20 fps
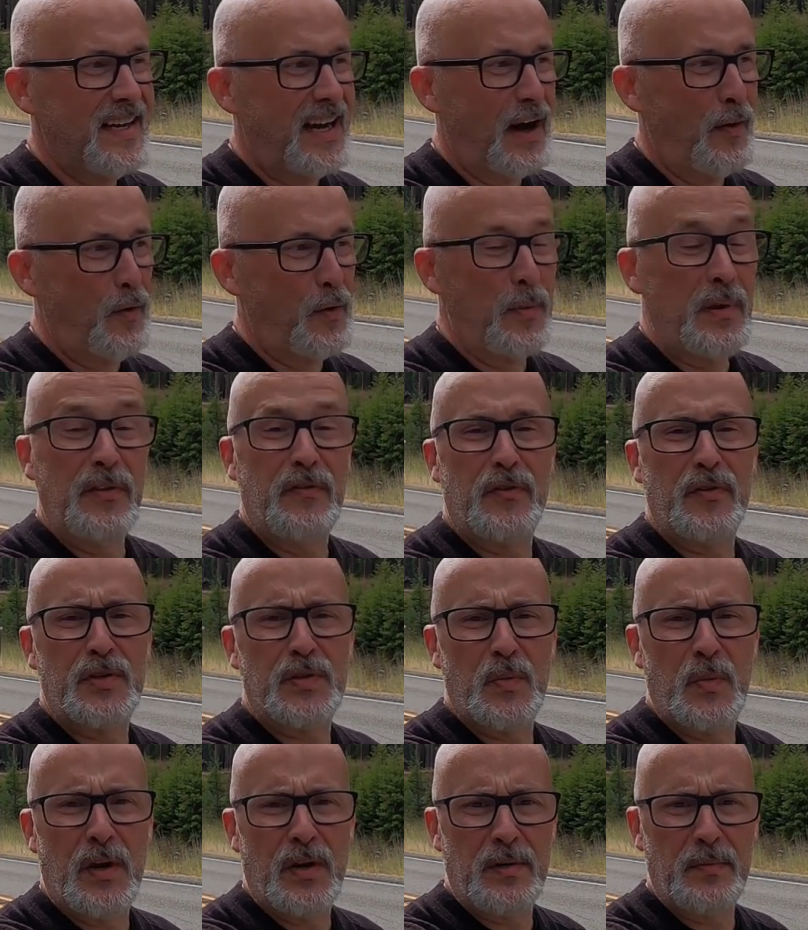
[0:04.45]
I want to be the
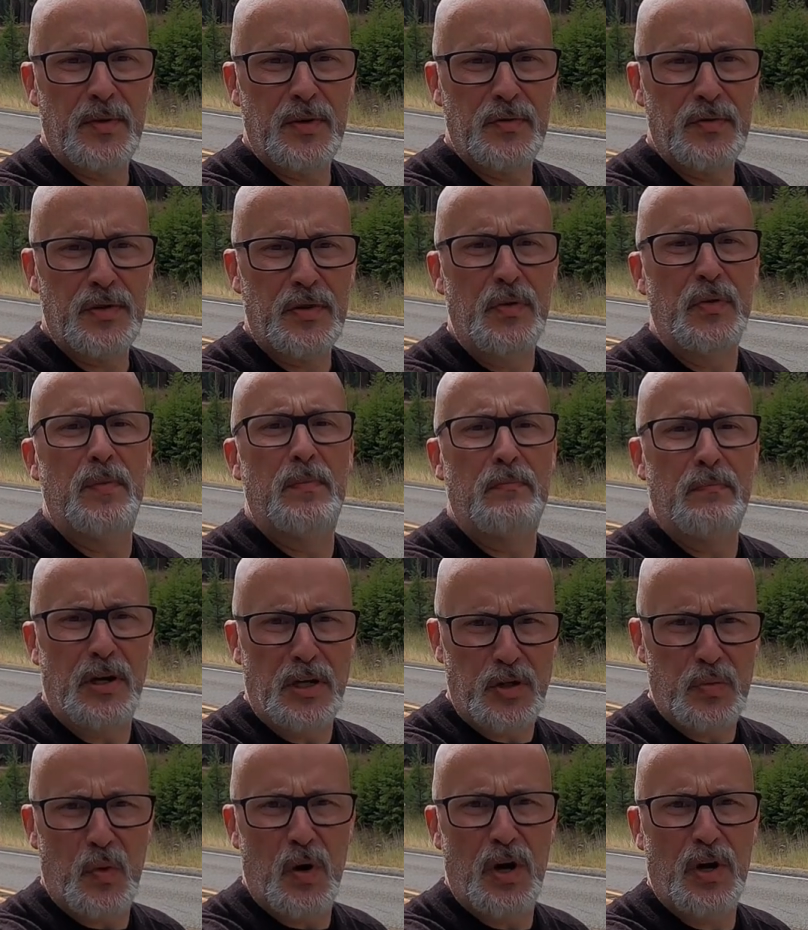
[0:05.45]
first to welcome you to
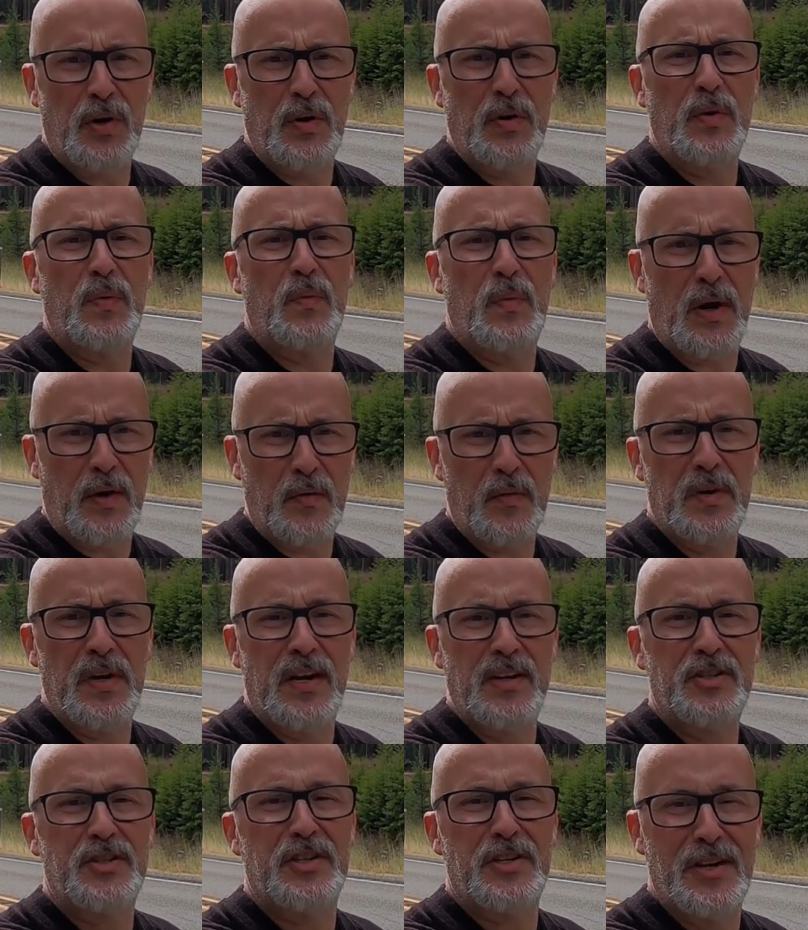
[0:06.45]
Muchwater
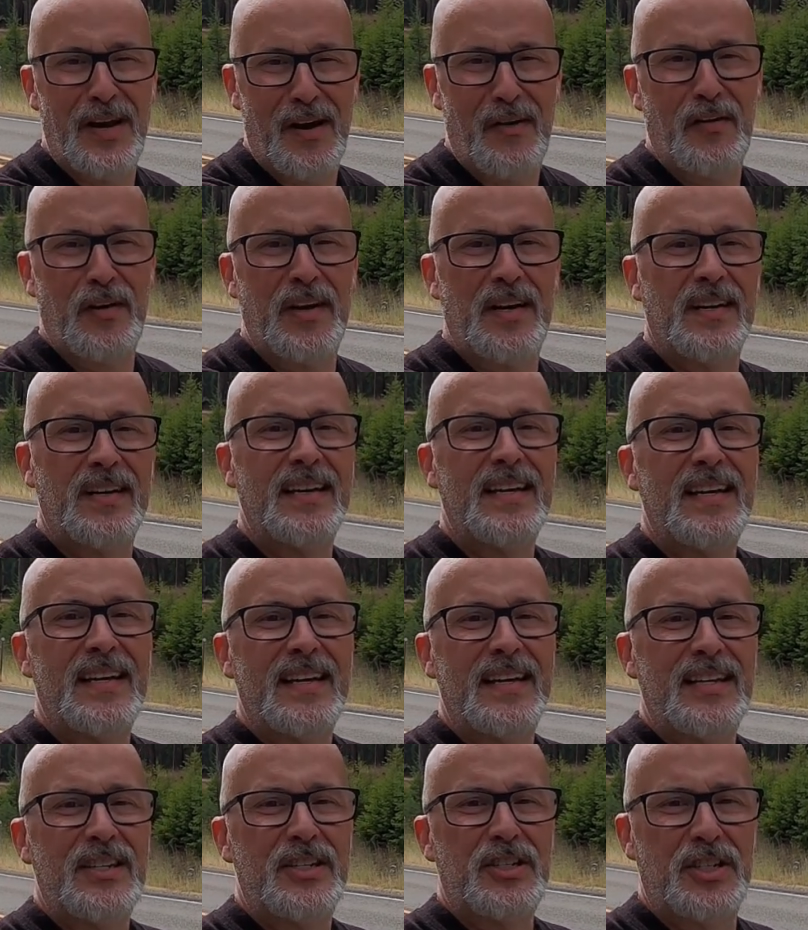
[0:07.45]
Recreation Area,
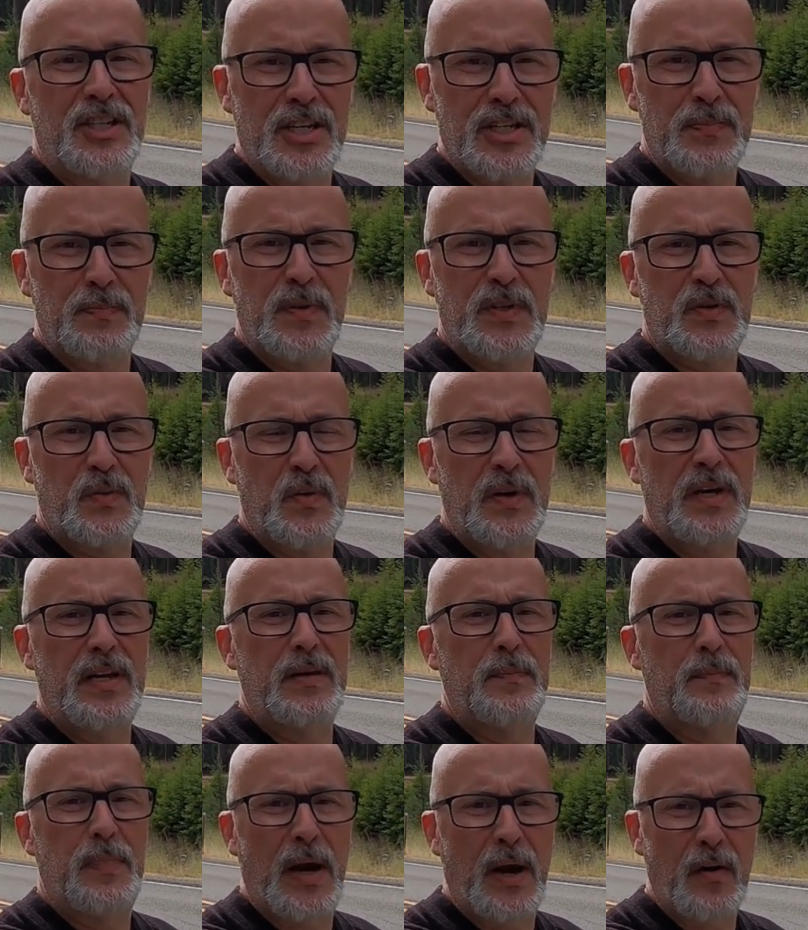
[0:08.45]
just
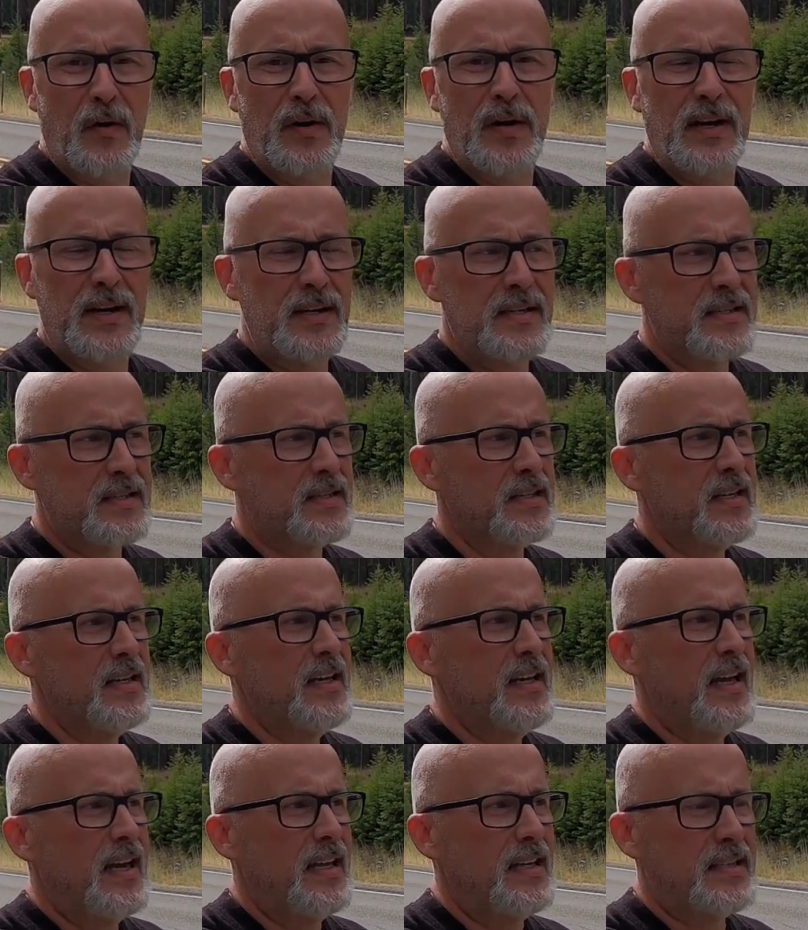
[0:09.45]
between Paradise
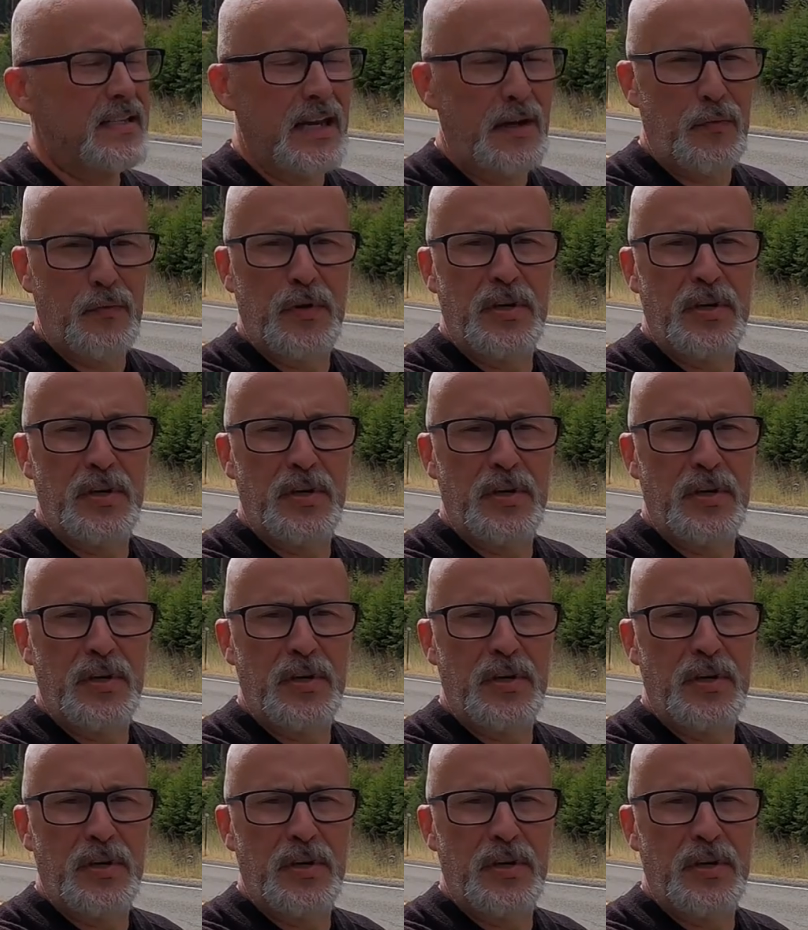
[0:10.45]
and St.